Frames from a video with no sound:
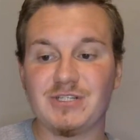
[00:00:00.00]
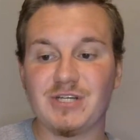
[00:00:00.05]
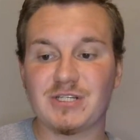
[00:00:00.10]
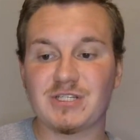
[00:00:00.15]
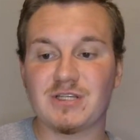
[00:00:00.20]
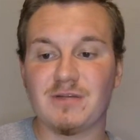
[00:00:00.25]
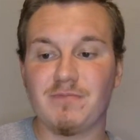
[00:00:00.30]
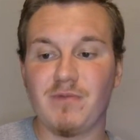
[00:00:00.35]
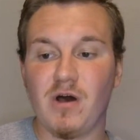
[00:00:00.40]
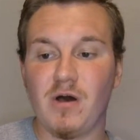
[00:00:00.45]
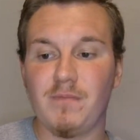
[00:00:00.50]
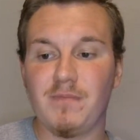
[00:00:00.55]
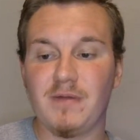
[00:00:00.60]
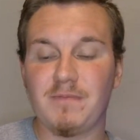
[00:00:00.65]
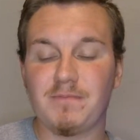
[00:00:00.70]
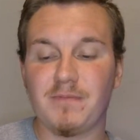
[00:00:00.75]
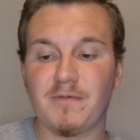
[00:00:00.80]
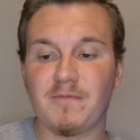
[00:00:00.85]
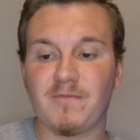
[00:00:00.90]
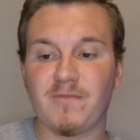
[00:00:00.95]
just a moment.
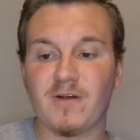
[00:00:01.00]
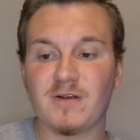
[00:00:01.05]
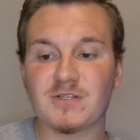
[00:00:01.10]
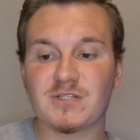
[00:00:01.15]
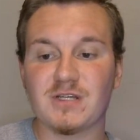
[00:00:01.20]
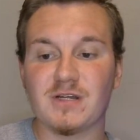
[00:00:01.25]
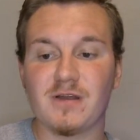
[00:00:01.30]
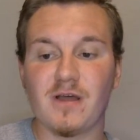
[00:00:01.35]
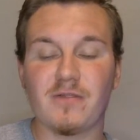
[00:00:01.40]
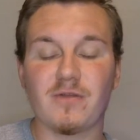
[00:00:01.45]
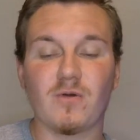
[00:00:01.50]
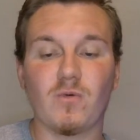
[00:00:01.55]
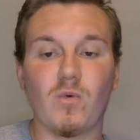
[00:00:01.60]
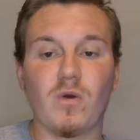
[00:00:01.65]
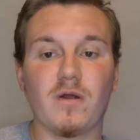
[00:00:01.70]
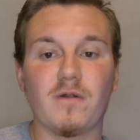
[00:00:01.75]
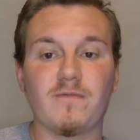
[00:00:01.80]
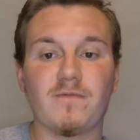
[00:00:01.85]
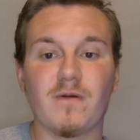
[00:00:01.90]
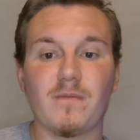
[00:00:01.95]
But first, another
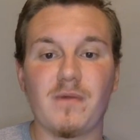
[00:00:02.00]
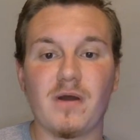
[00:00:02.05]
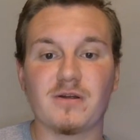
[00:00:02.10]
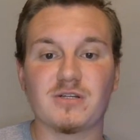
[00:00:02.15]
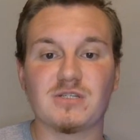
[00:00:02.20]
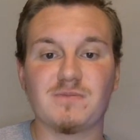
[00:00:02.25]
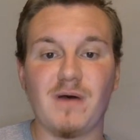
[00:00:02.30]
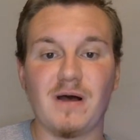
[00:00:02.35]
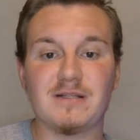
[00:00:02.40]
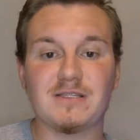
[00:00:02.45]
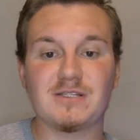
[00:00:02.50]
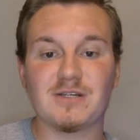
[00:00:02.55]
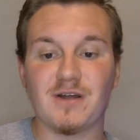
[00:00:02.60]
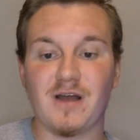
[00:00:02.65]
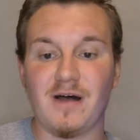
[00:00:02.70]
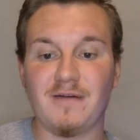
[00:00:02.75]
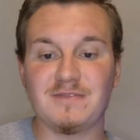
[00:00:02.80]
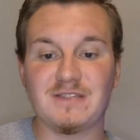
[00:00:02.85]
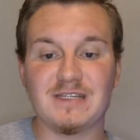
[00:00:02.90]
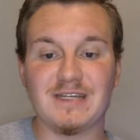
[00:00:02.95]
word from our sponsor
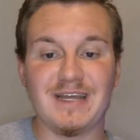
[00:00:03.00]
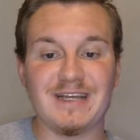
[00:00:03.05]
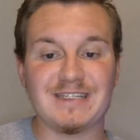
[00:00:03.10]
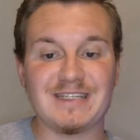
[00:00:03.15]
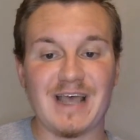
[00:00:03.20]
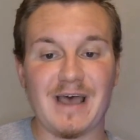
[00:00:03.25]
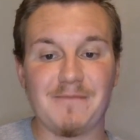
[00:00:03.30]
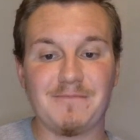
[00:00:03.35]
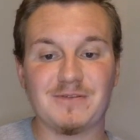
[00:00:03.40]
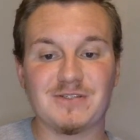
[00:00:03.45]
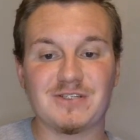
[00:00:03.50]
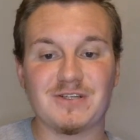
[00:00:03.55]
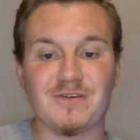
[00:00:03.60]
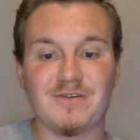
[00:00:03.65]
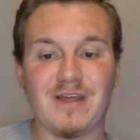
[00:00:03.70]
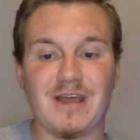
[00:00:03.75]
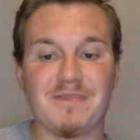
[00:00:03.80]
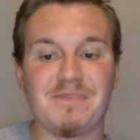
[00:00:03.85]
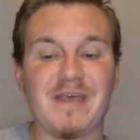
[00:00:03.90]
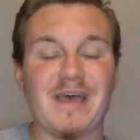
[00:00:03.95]
of today's
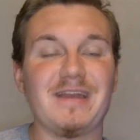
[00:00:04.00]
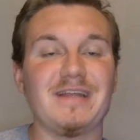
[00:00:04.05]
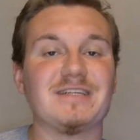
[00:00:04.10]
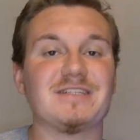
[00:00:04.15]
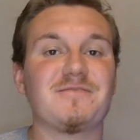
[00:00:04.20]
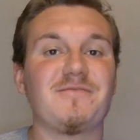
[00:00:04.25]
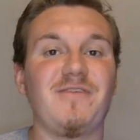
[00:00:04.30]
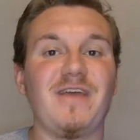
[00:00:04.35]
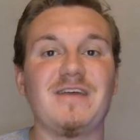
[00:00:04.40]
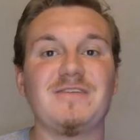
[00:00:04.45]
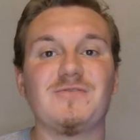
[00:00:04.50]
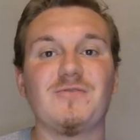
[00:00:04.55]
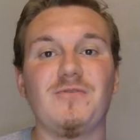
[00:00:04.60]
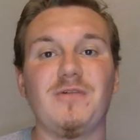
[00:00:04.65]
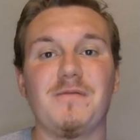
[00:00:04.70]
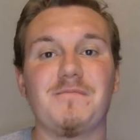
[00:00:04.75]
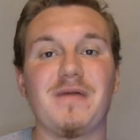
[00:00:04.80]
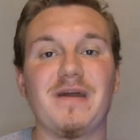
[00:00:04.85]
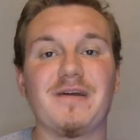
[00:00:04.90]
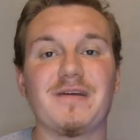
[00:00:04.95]
episode, and that is
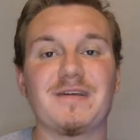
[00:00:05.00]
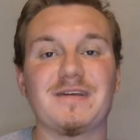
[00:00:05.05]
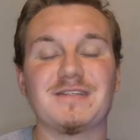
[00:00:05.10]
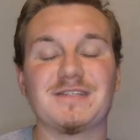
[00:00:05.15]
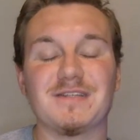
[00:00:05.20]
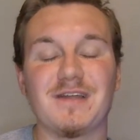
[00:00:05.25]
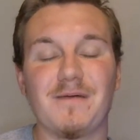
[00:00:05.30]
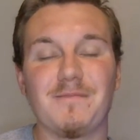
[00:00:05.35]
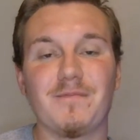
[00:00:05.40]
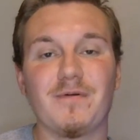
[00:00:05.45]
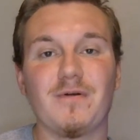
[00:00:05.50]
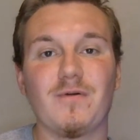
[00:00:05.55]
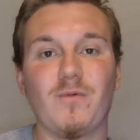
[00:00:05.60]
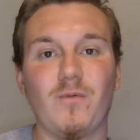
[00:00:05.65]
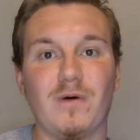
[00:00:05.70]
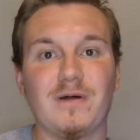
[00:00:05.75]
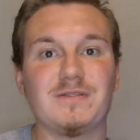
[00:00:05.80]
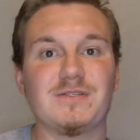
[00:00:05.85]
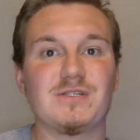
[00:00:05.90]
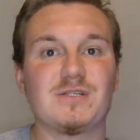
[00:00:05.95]
FanDuel, America's #1
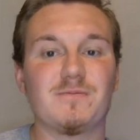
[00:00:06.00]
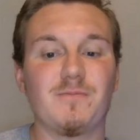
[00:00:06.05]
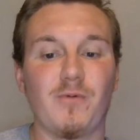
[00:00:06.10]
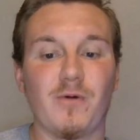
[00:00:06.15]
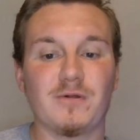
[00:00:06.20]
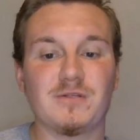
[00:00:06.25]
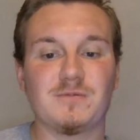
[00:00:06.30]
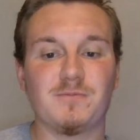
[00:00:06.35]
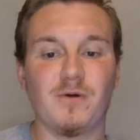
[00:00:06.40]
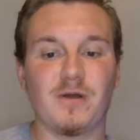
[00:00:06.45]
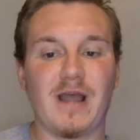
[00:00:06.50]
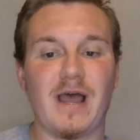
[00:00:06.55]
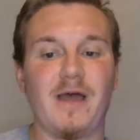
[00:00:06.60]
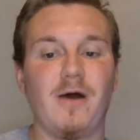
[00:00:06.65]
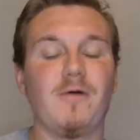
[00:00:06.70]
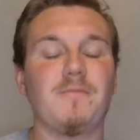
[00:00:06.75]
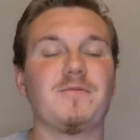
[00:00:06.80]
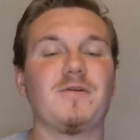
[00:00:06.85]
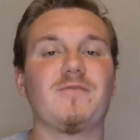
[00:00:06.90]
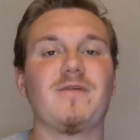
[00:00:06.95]
sportsbook. I
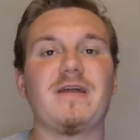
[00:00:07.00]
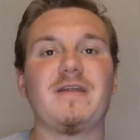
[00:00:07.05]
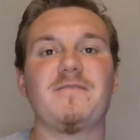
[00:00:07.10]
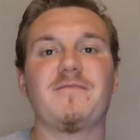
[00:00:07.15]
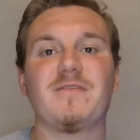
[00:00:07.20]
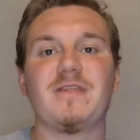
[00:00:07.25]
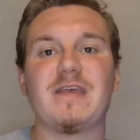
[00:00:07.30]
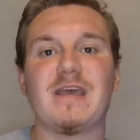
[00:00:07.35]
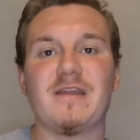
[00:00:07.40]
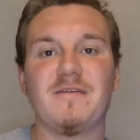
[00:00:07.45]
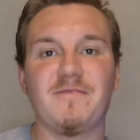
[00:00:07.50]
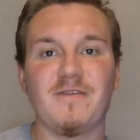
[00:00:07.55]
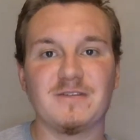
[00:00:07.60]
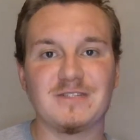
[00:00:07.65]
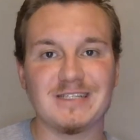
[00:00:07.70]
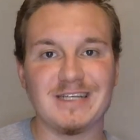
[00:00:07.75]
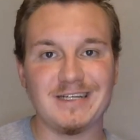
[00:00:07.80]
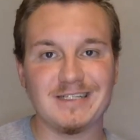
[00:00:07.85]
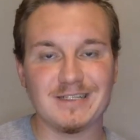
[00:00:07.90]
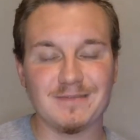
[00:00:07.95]
hope you're ready for the NFL
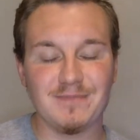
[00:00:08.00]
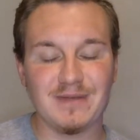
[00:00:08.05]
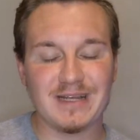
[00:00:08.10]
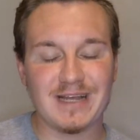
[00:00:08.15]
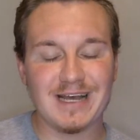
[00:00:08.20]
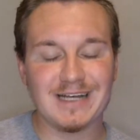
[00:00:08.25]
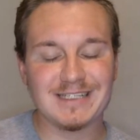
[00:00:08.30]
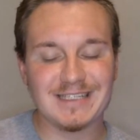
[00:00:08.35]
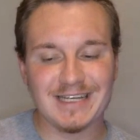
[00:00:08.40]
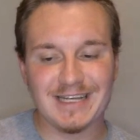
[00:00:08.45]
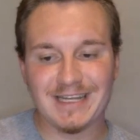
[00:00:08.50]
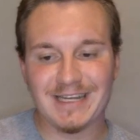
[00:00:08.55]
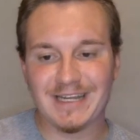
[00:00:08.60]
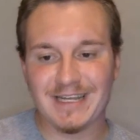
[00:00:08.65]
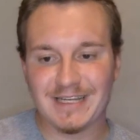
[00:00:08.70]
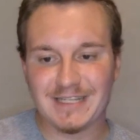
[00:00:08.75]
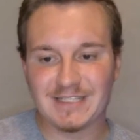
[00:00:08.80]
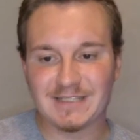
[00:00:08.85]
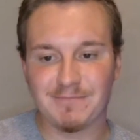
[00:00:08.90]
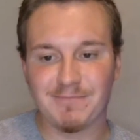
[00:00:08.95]
season, because it
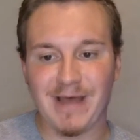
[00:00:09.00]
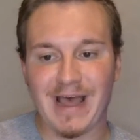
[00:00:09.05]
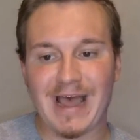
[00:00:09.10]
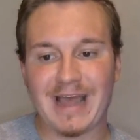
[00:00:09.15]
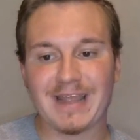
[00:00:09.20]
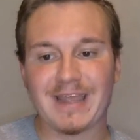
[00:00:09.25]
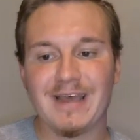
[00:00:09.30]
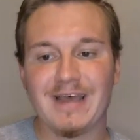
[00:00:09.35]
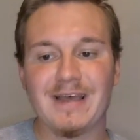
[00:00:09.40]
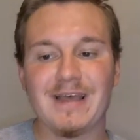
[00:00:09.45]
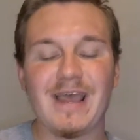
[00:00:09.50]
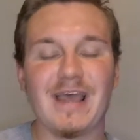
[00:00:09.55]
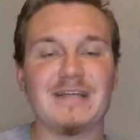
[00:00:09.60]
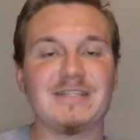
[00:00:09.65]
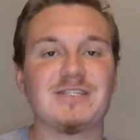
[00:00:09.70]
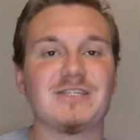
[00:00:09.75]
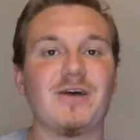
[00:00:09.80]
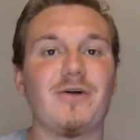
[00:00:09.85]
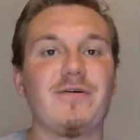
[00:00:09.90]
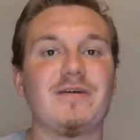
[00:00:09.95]
is back,
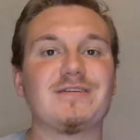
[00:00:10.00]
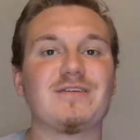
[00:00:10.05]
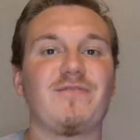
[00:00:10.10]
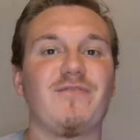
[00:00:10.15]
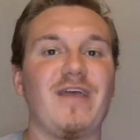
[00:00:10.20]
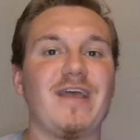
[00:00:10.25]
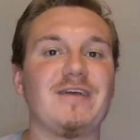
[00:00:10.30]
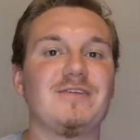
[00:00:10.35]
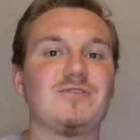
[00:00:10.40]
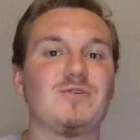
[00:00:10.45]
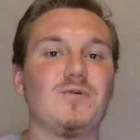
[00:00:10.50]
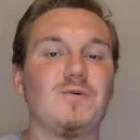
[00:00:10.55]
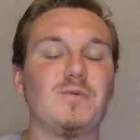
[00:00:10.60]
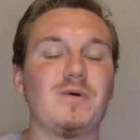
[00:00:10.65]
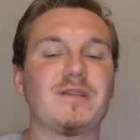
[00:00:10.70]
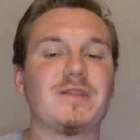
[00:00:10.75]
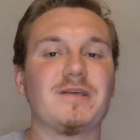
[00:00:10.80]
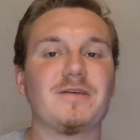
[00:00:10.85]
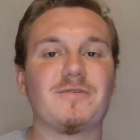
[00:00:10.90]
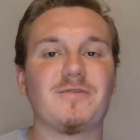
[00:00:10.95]
and so is FanDuel
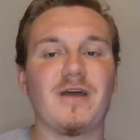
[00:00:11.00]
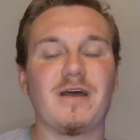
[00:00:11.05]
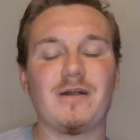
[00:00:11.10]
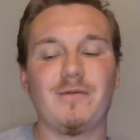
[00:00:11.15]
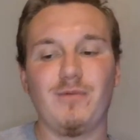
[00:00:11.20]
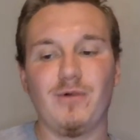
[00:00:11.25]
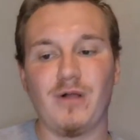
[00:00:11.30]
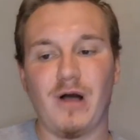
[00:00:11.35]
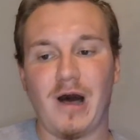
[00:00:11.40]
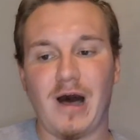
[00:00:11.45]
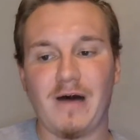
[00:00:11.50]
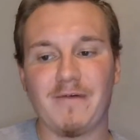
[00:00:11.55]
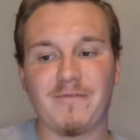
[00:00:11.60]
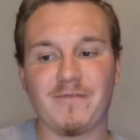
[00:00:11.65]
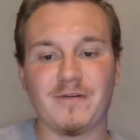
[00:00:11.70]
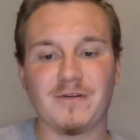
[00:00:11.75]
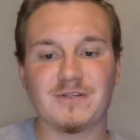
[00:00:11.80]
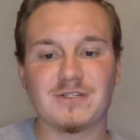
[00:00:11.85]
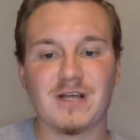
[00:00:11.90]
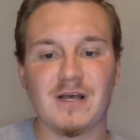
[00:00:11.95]
with incredible
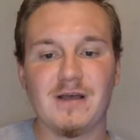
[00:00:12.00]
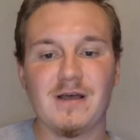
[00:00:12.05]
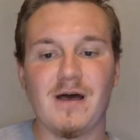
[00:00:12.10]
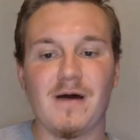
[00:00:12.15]
offers.